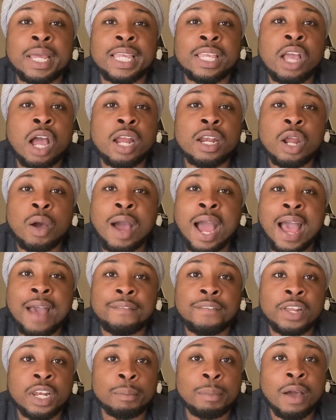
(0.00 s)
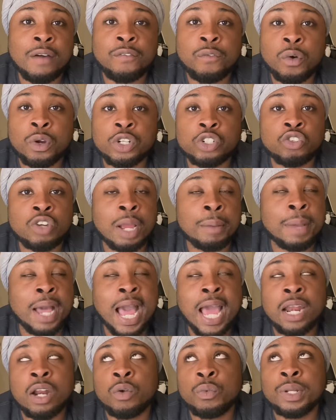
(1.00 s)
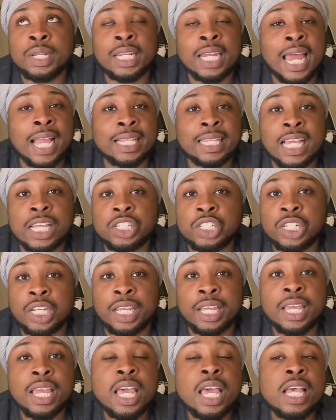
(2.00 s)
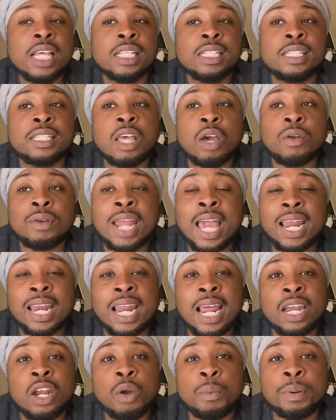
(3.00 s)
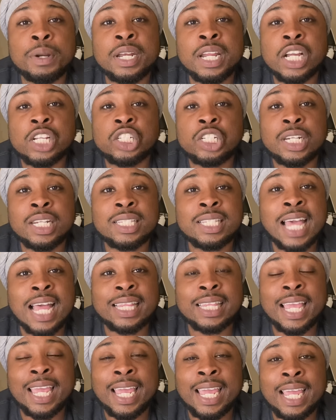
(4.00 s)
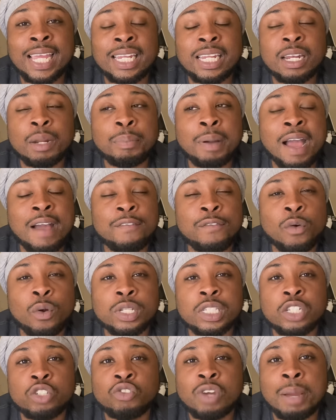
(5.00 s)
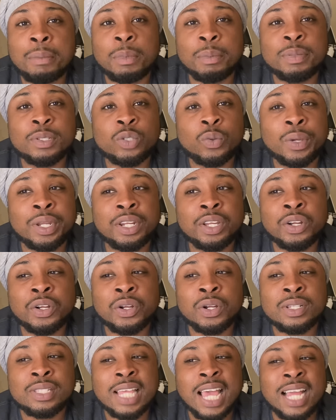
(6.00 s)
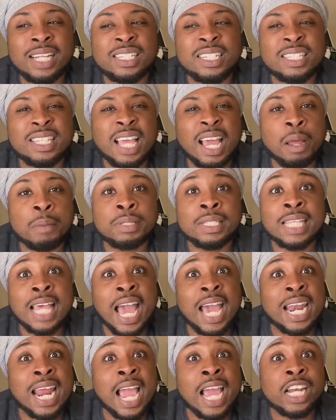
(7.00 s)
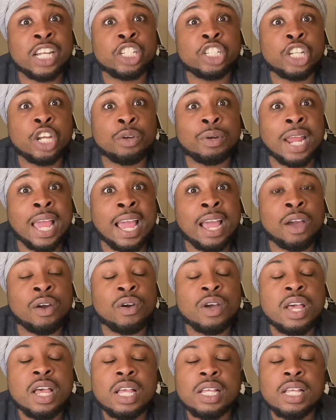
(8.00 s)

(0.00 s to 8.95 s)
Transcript: And y'all know how I feel about forced drama. I don't really like that shit. So now that I know production has got their hand in the pot forcing drama between the girls, I'm side-eyeing the show now.